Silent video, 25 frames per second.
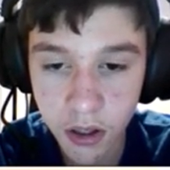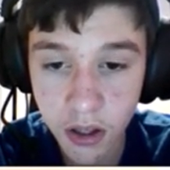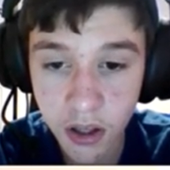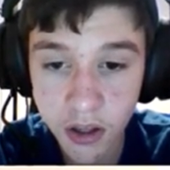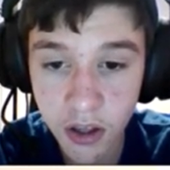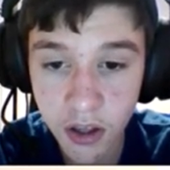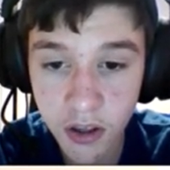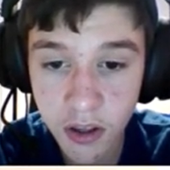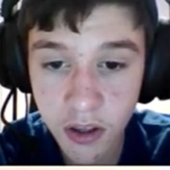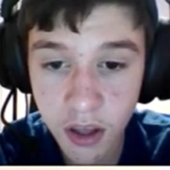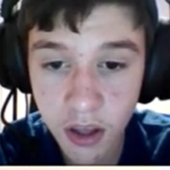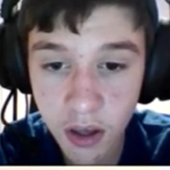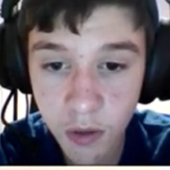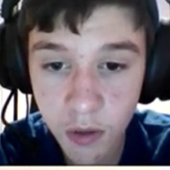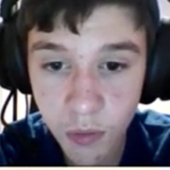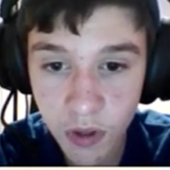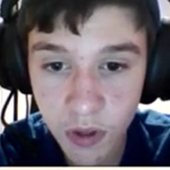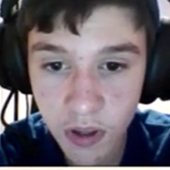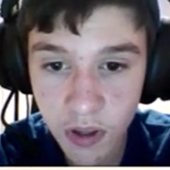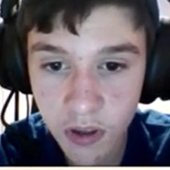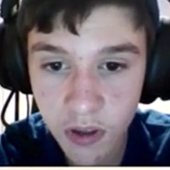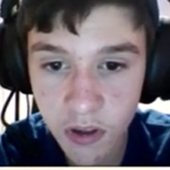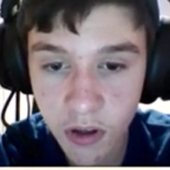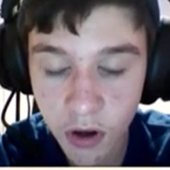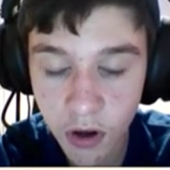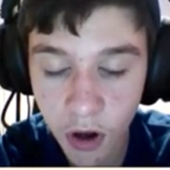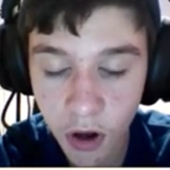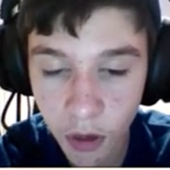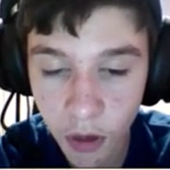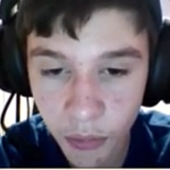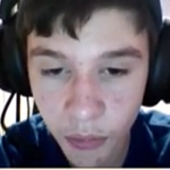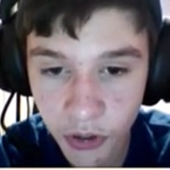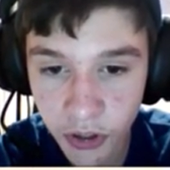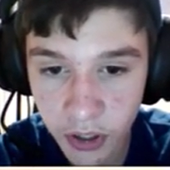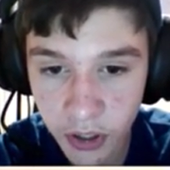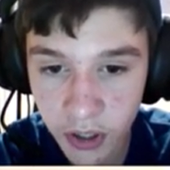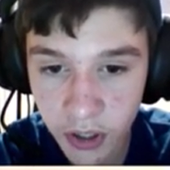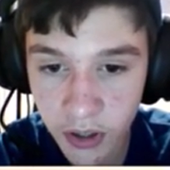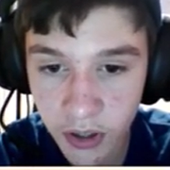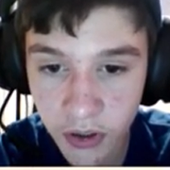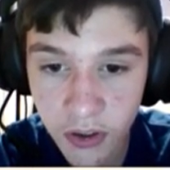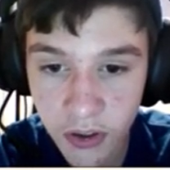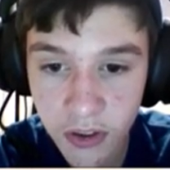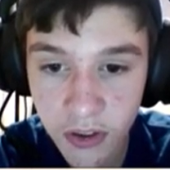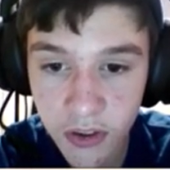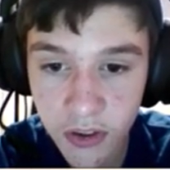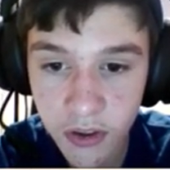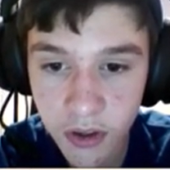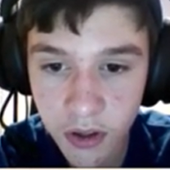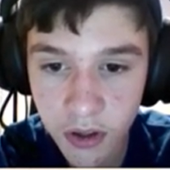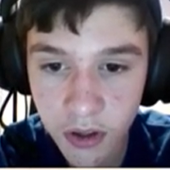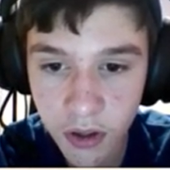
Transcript: His name is Copernicus.